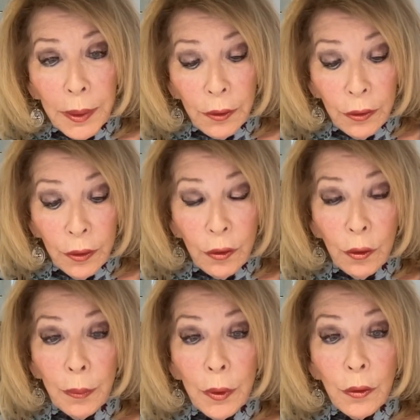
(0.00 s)
picture
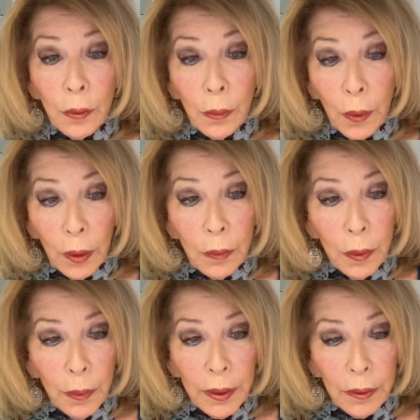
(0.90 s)
distribution work, where
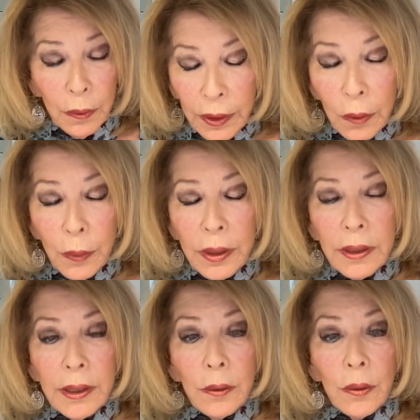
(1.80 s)
we dealt with
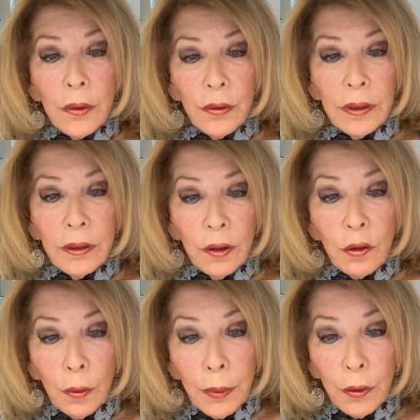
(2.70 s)
theaters and
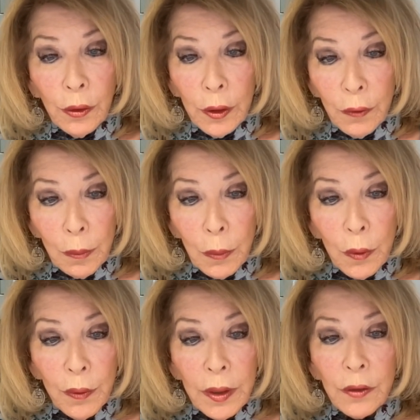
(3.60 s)
distribution of our
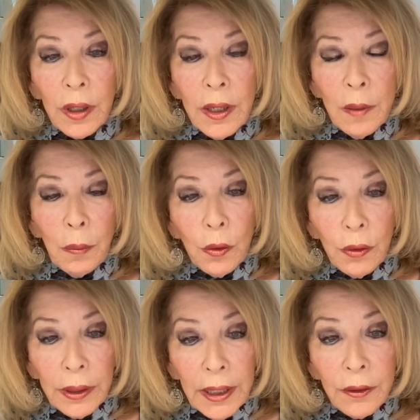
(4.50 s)
movies,
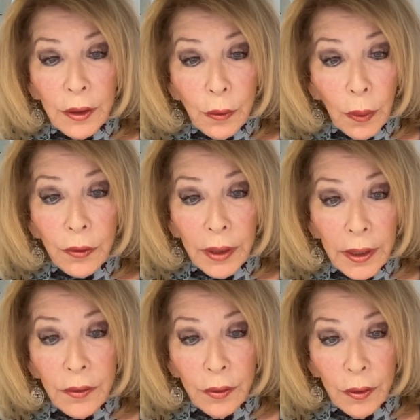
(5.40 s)
mostly antitrust
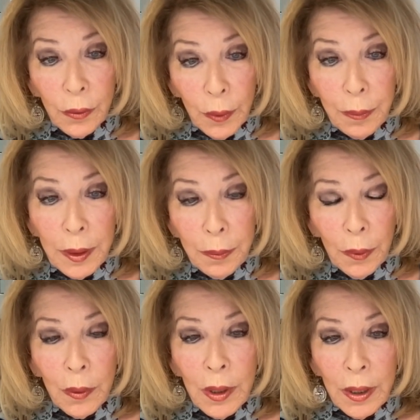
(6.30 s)
cases where
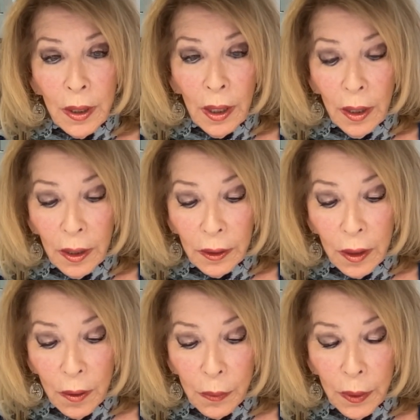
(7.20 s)
people
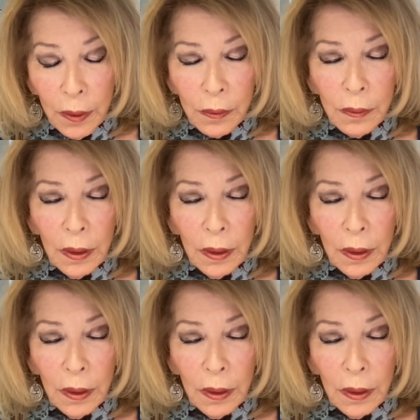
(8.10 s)
where